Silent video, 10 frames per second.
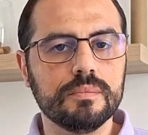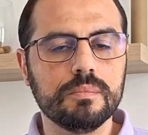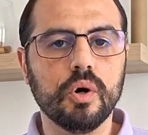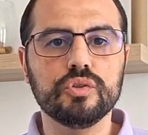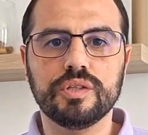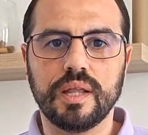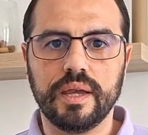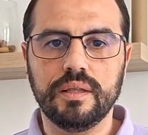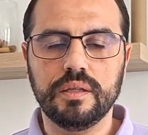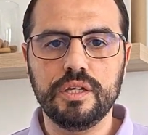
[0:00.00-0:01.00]
most
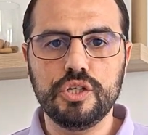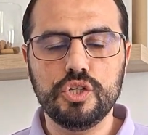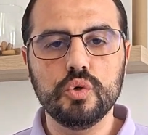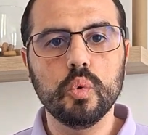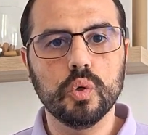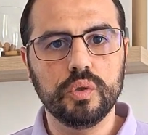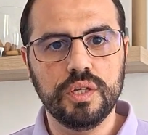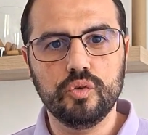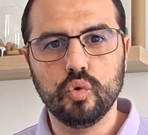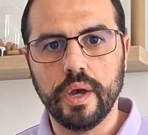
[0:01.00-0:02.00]
likely you will
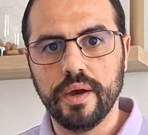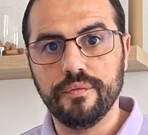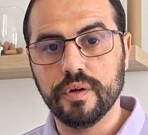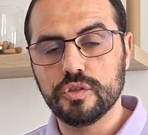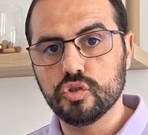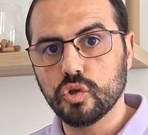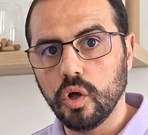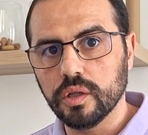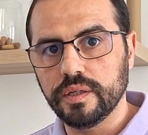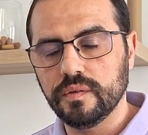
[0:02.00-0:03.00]
need to have a
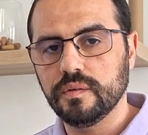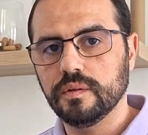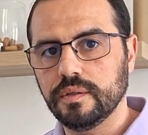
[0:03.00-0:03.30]
solid